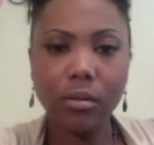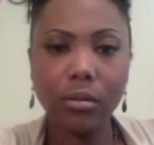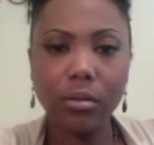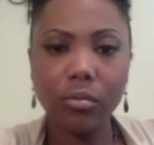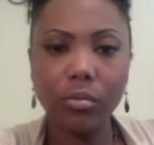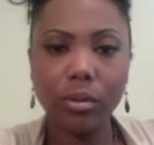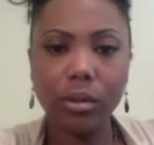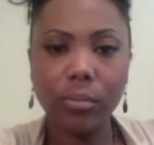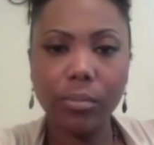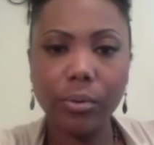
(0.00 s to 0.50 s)

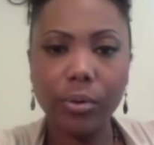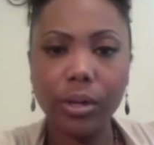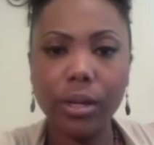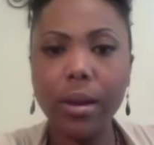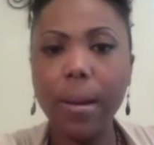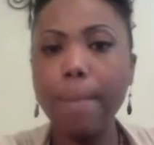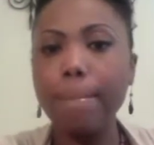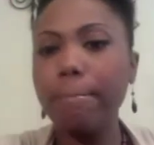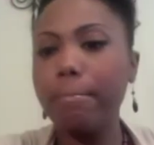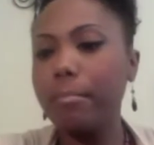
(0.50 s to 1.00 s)
It's really
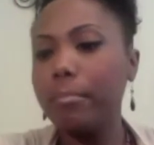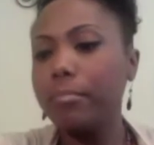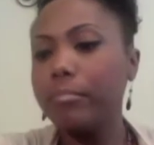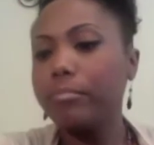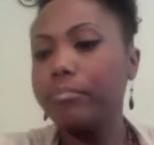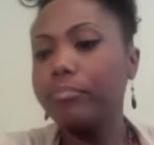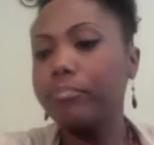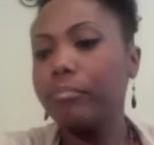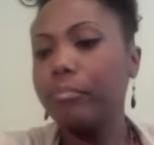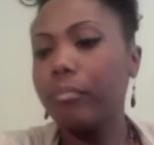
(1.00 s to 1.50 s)
pretty.
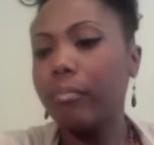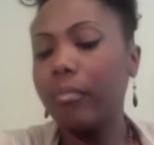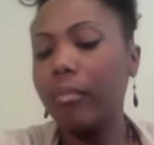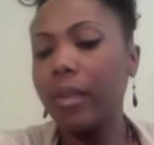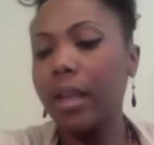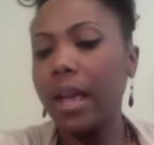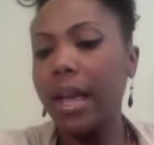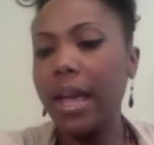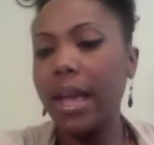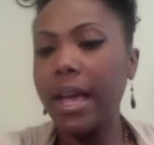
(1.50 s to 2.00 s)

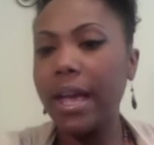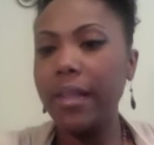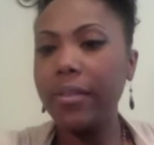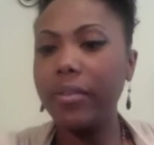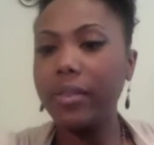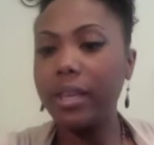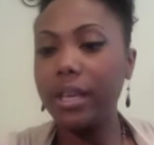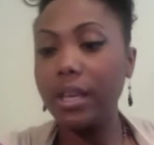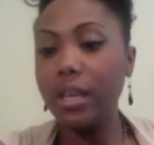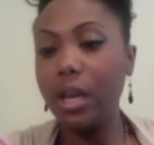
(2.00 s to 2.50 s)
And
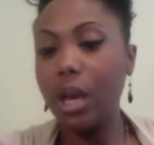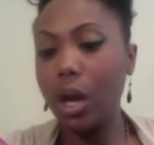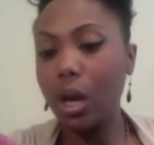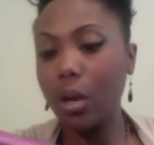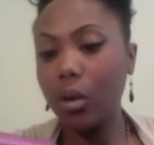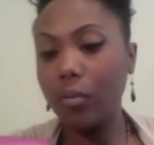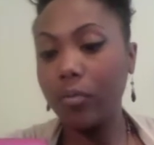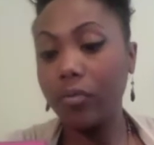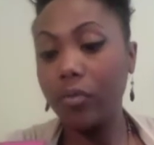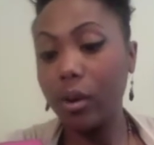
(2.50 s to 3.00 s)
the,
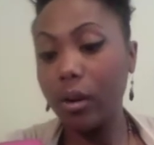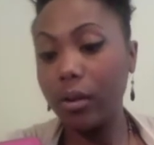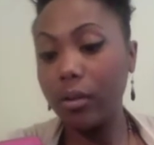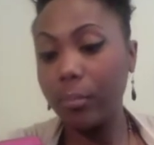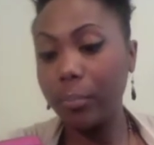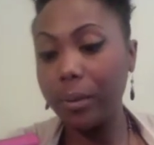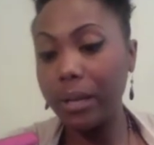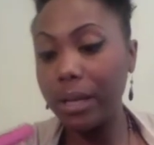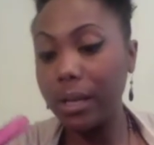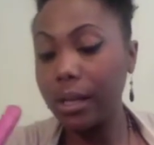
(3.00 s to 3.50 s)
for
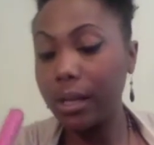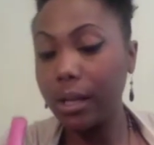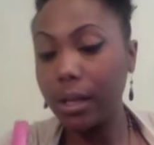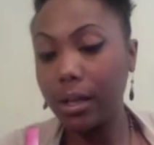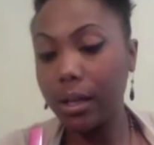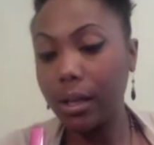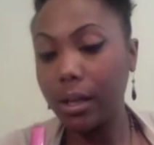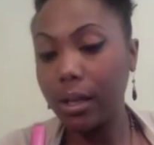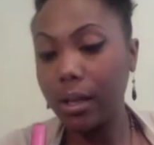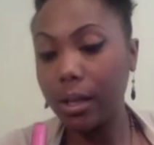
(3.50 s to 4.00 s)
pink,
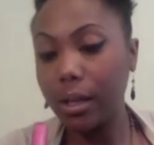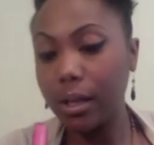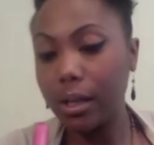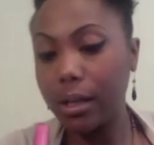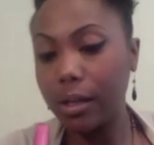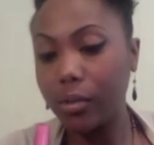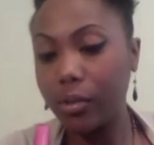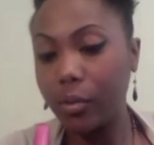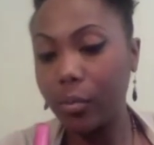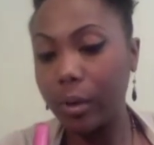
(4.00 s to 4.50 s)

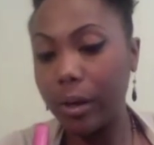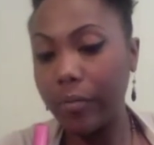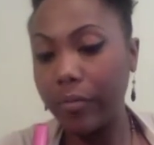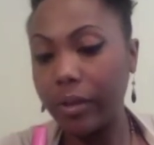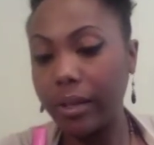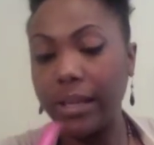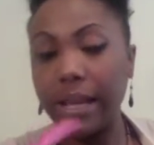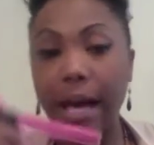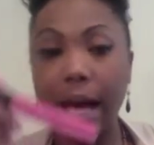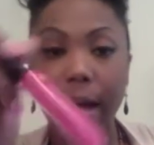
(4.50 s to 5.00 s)
the
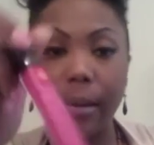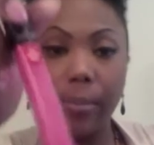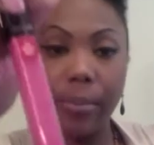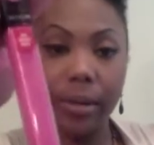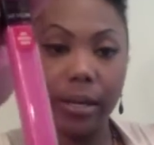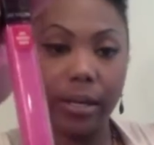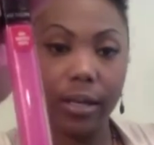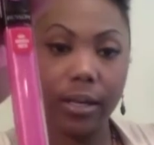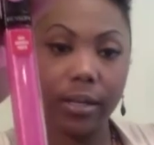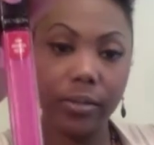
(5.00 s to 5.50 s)
Revlon Hot
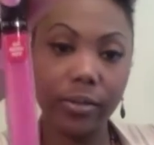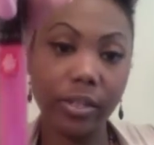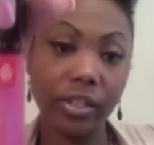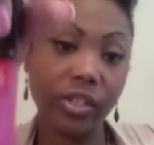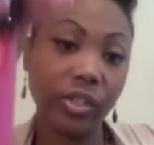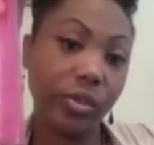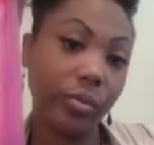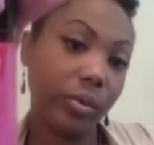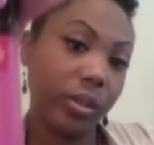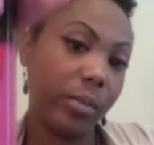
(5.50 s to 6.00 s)
Pink.
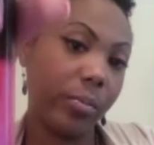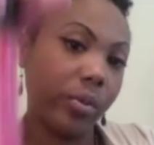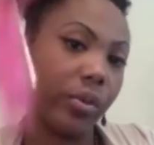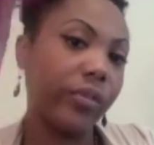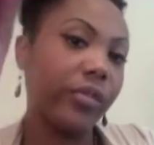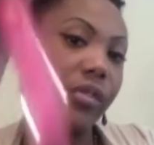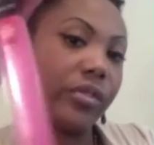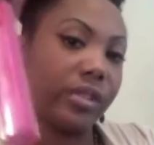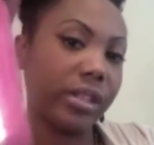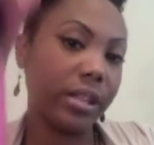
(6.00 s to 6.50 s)
This is really
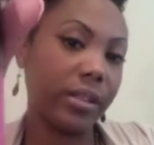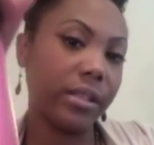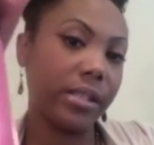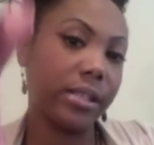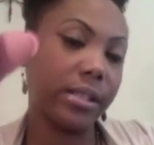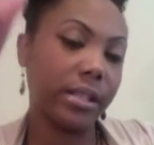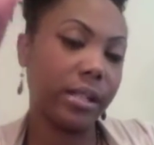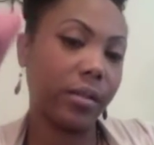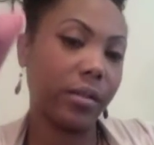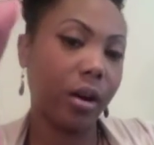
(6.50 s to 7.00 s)
pretty. You've seen
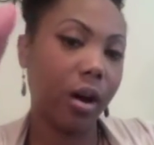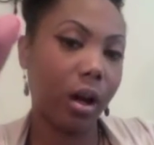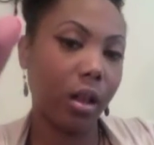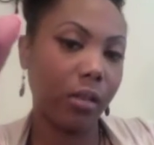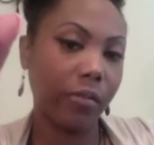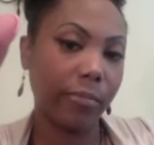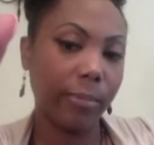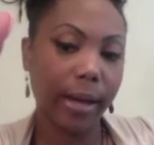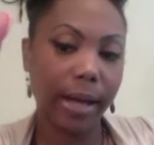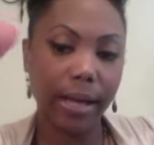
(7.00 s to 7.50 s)
this in a haul
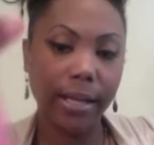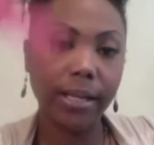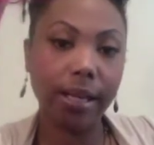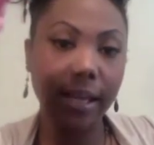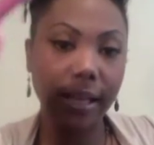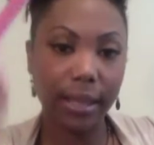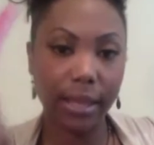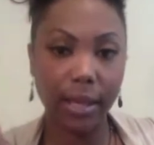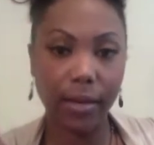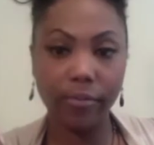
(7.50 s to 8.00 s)
of mine.
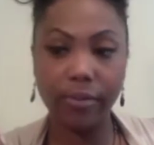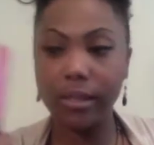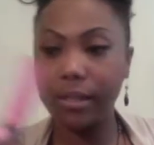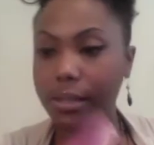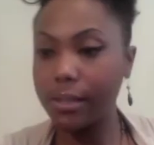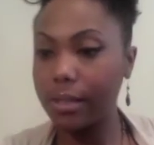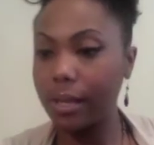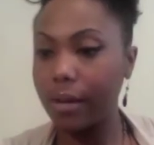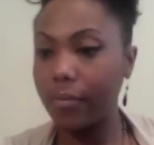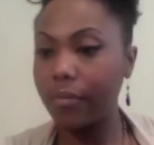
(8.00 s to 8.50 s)
I love this
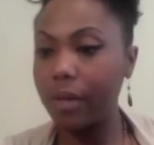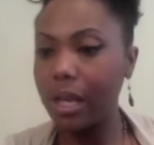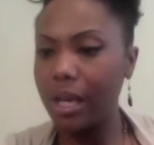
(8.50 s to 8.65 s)
stuff.